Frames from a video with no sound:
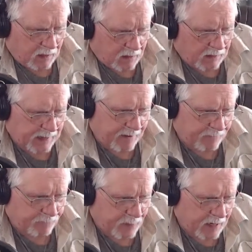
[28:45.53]

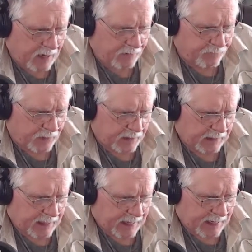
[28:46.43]
Laugh my
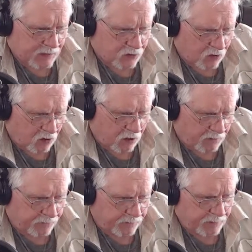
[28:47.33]
fucking ass
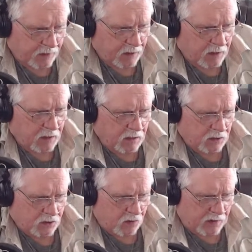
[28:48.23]
off.
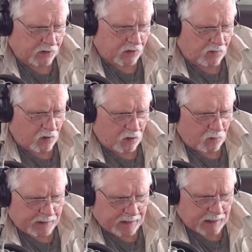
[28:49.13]
So I drive all the
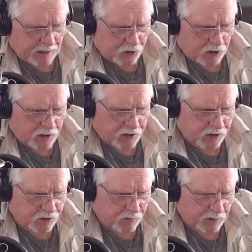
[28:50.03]
way down
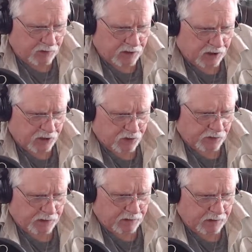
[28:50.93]
Johnston to my residential
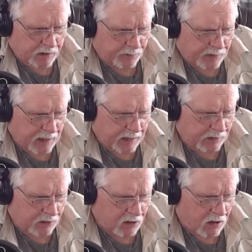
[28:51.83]
area, and I'm
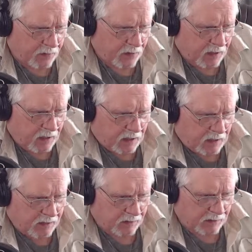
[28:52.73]
behind the cop
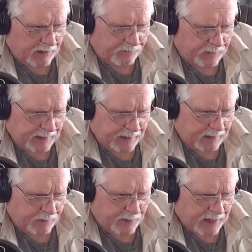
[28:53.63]
in the left
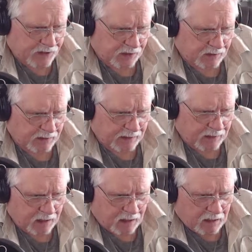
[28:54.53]
lane, the passing
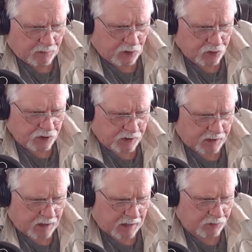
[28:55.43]
lane, most of the
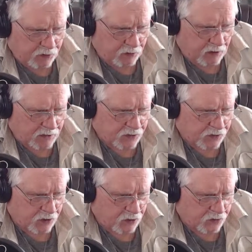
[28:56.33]
time due to lots of
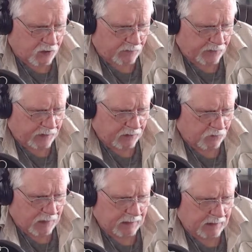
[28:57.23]
slow traffic in the
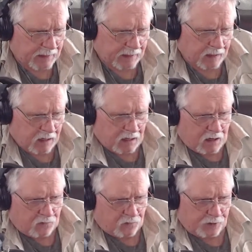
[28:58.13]
right lane
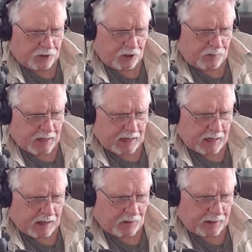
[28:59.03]
for the nearby
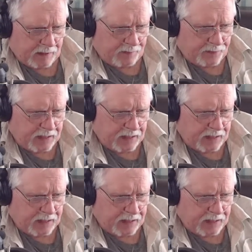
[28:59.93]
highway.